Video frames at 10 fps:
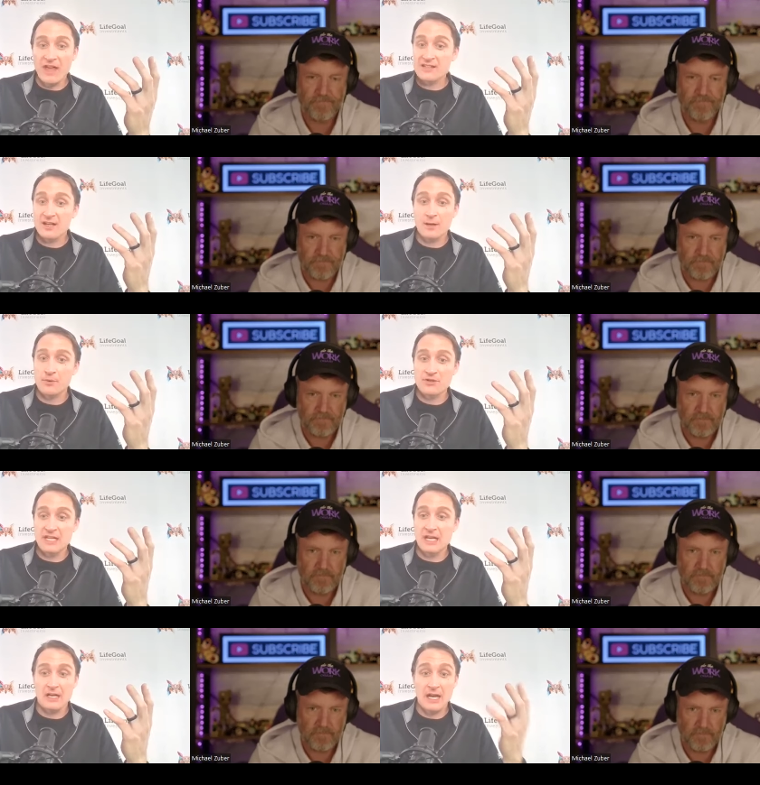Speaker 1: if that's going to
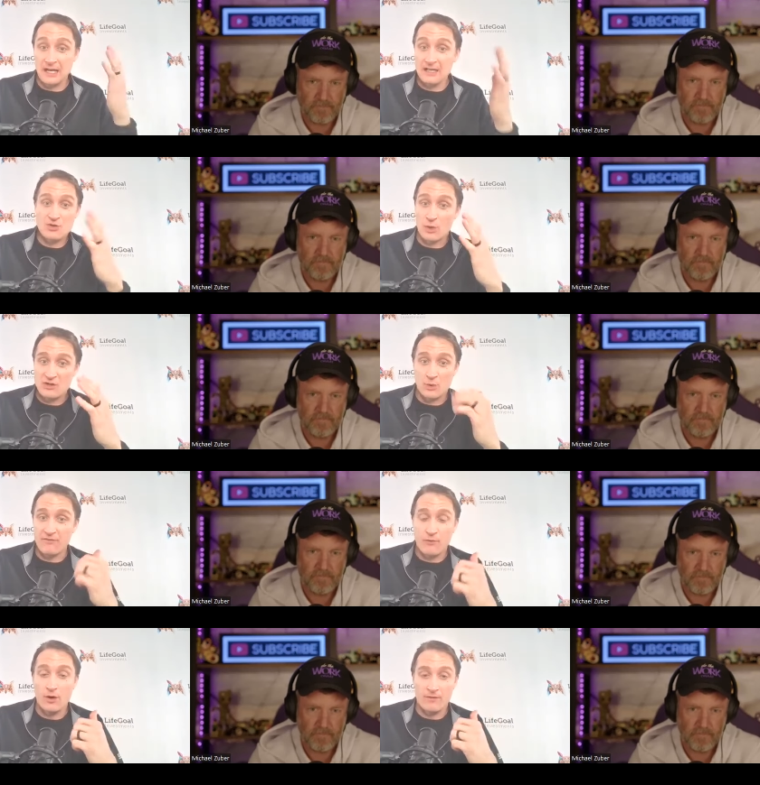proceed into twenty
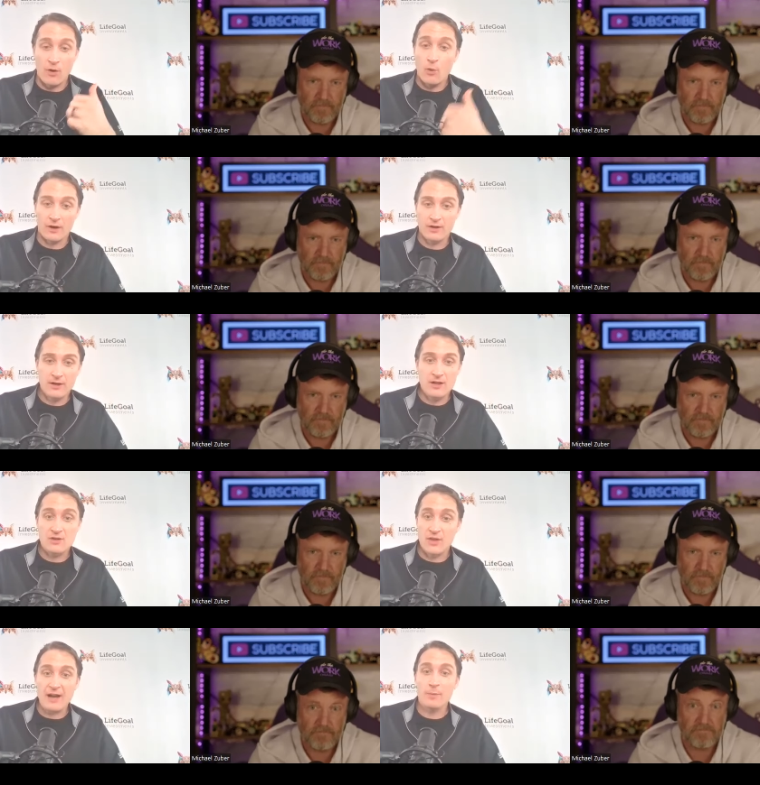twenty-four and forward.
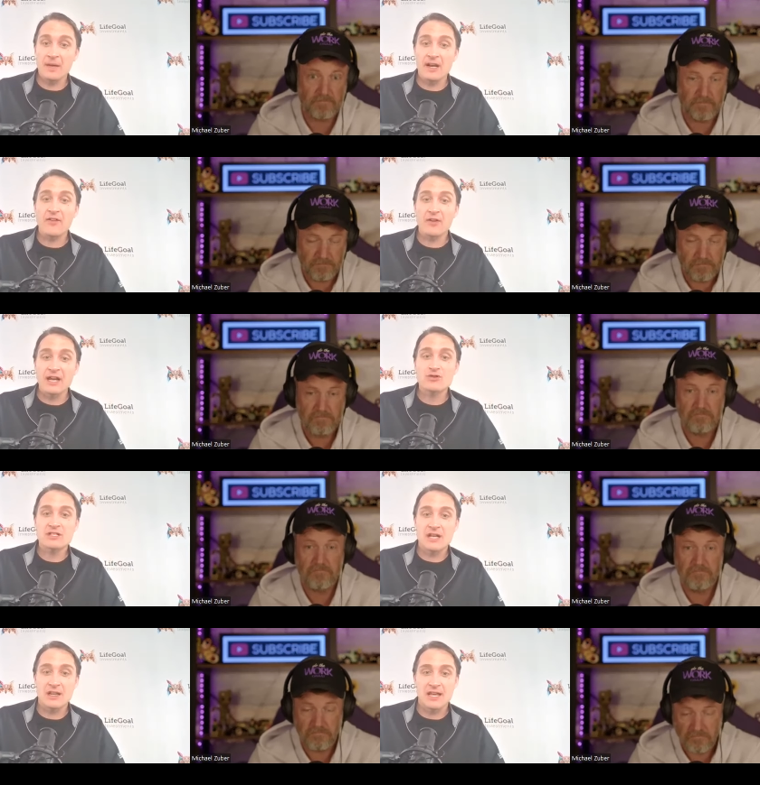So that'll be mm-hmm. another
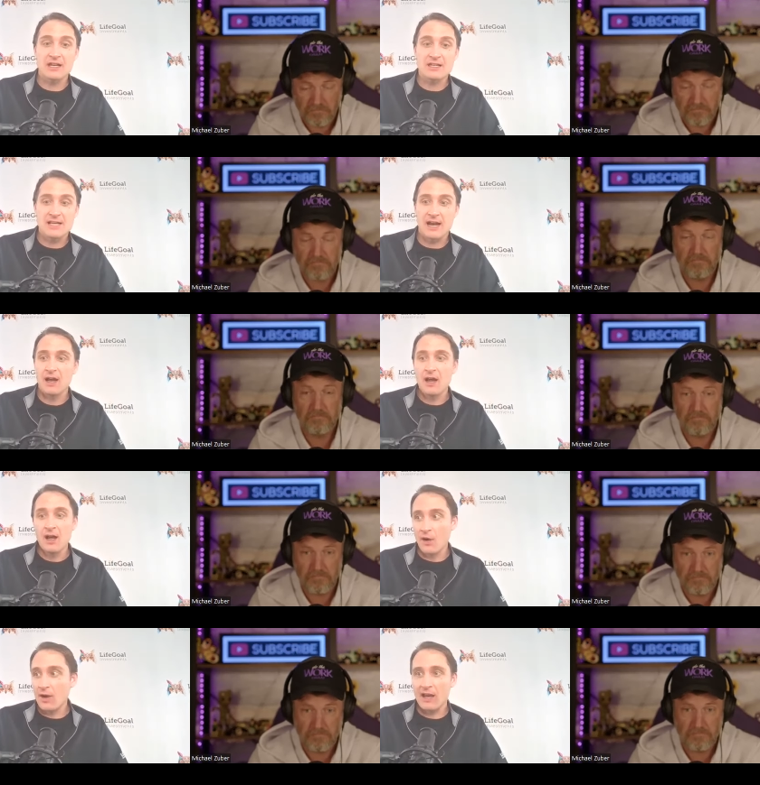interesting thing to say,
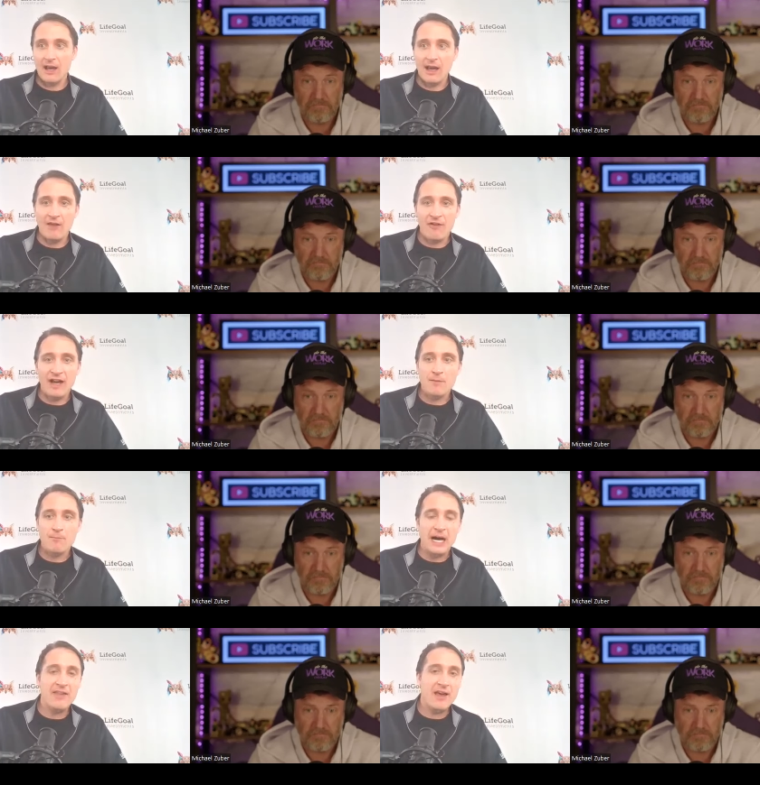okay, if I can
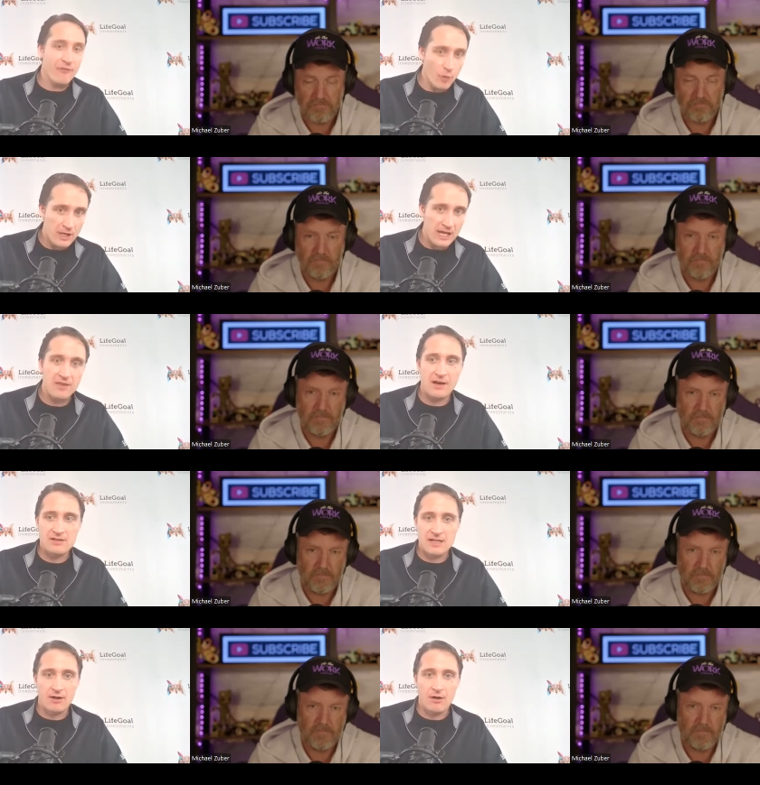buy that forty-eight
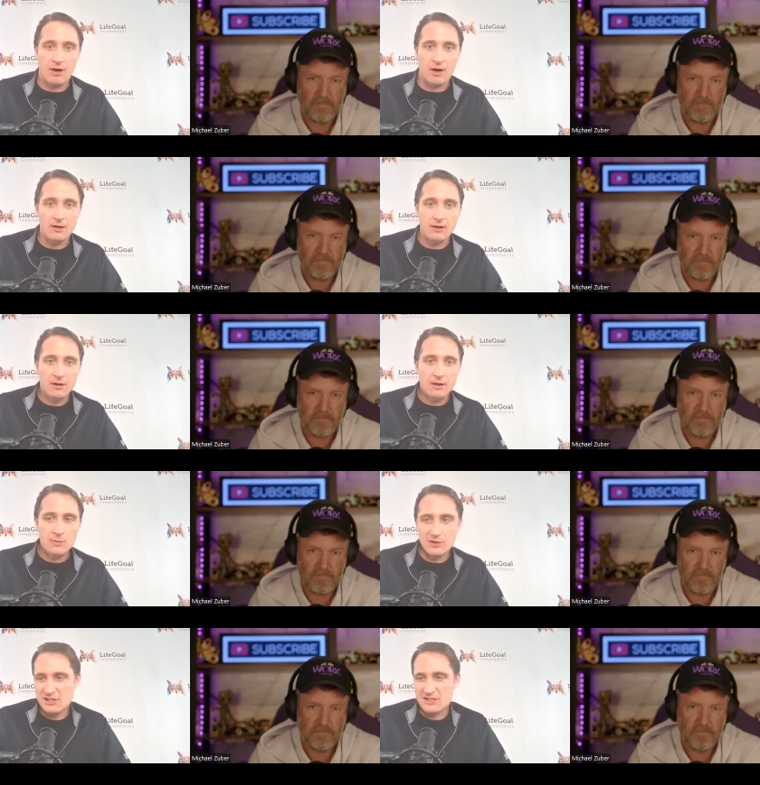thousand dollars car,
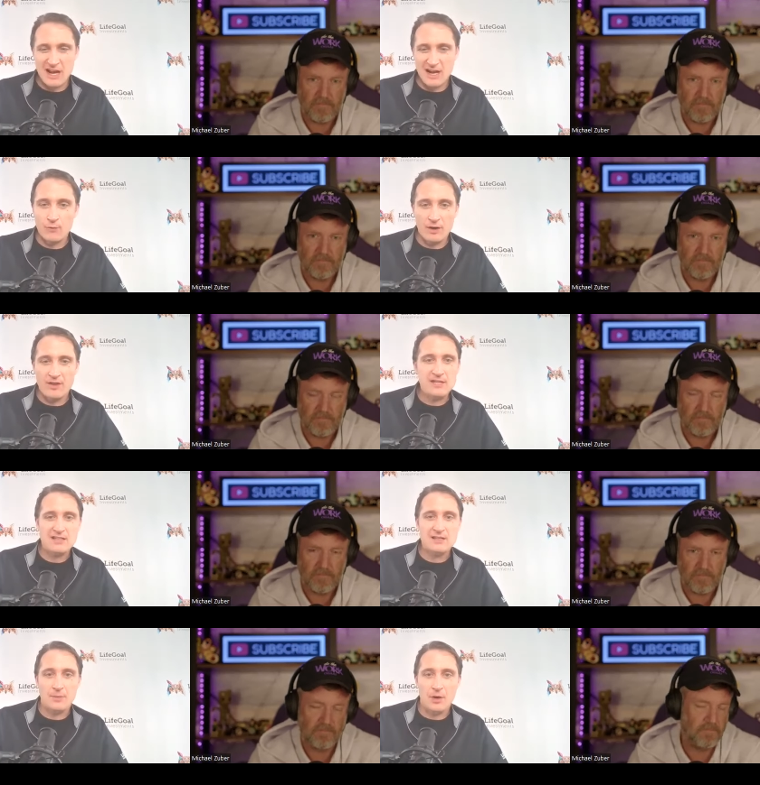which is kind of where the
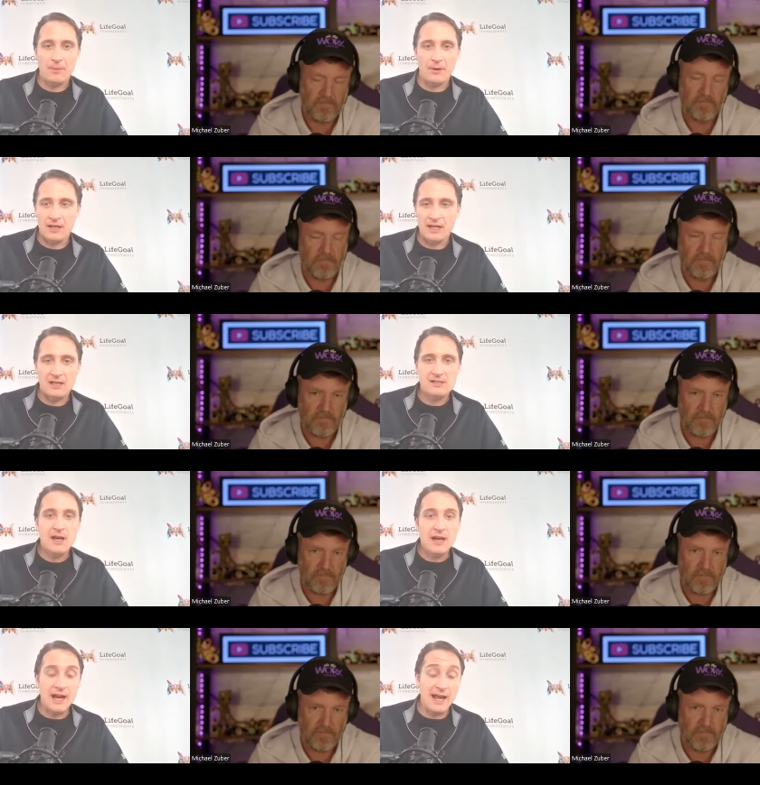Tesla ballpark is,
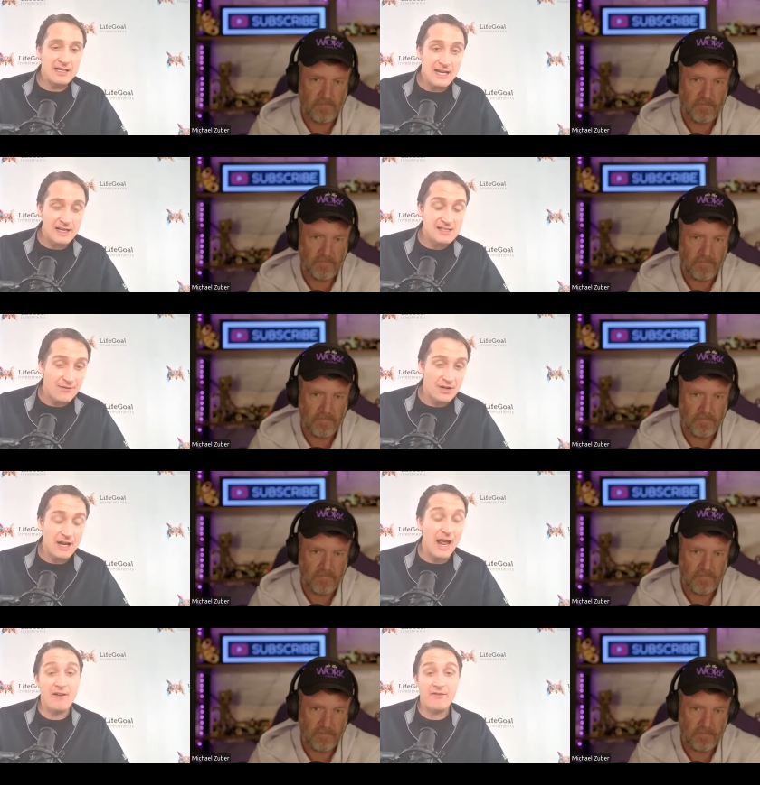and I can take a seven and
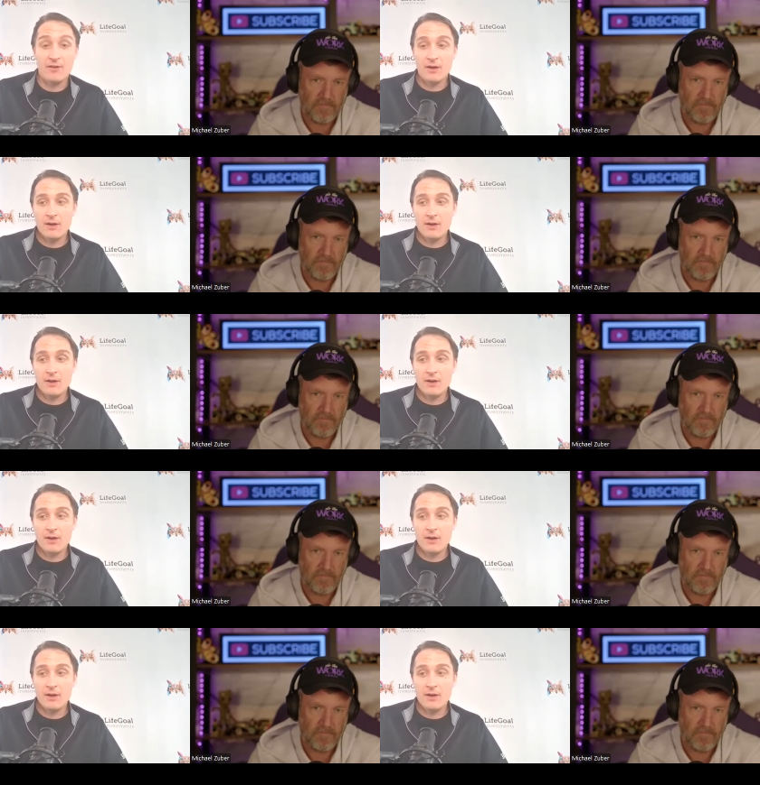a half